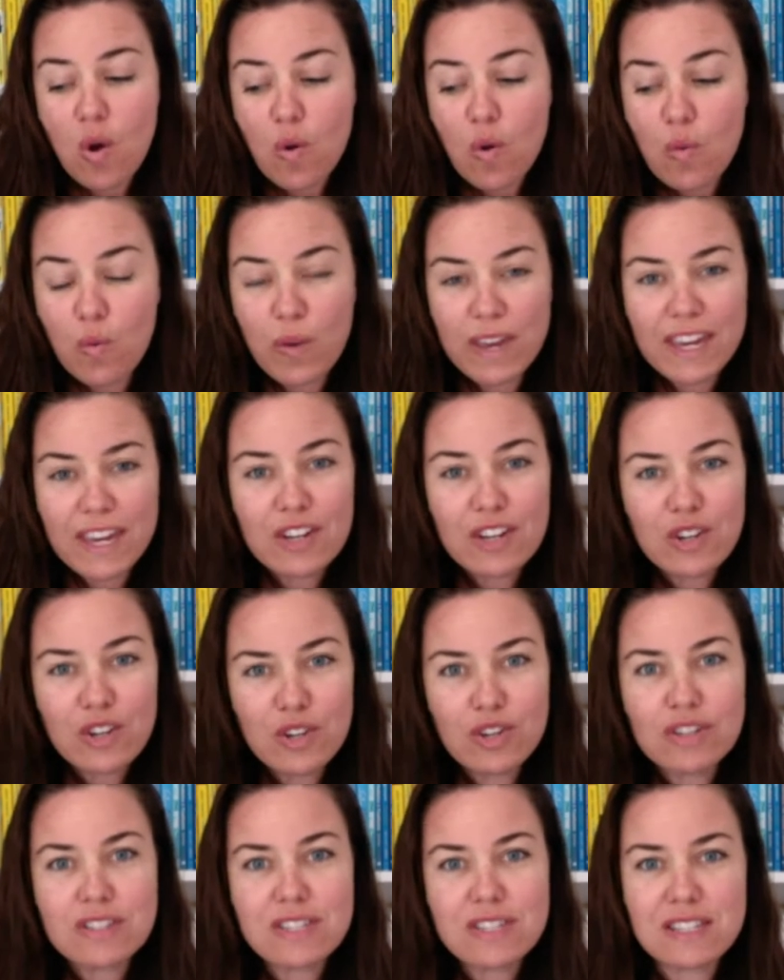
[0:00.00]
we can
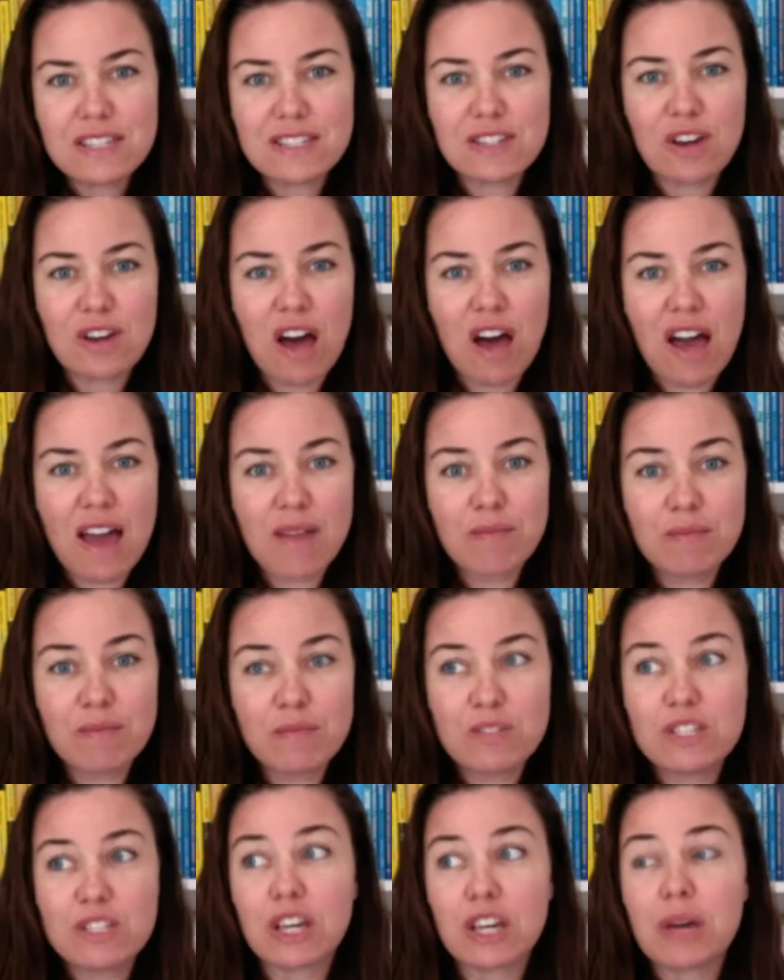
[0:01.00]
use this time
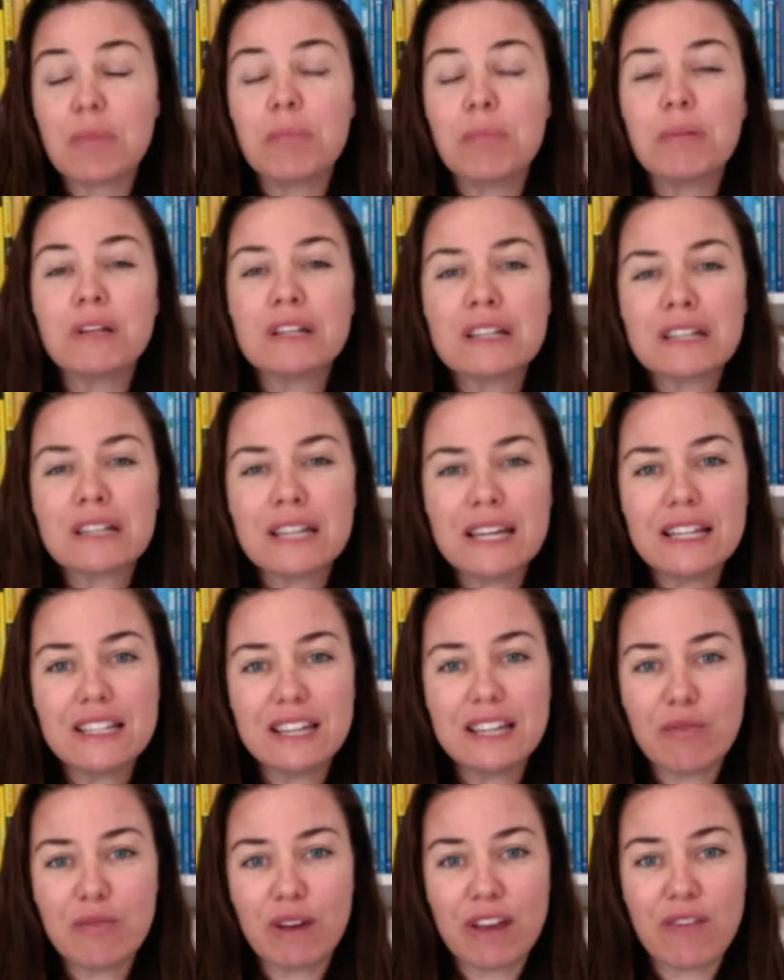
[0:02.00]
to
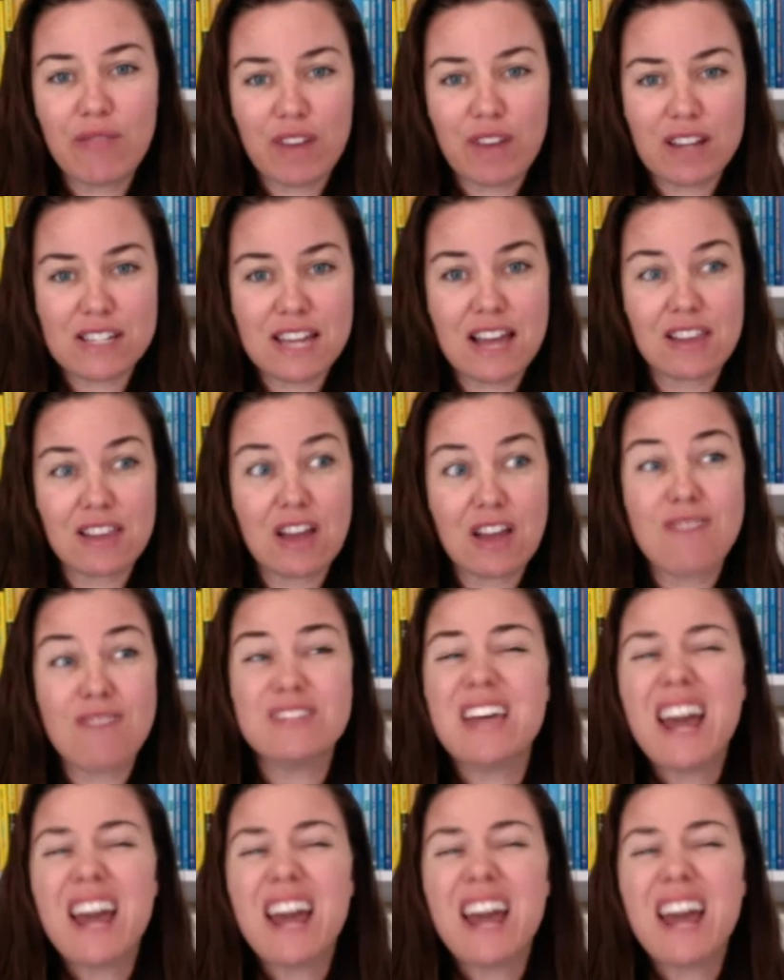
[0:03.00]
completely reinvent our lives.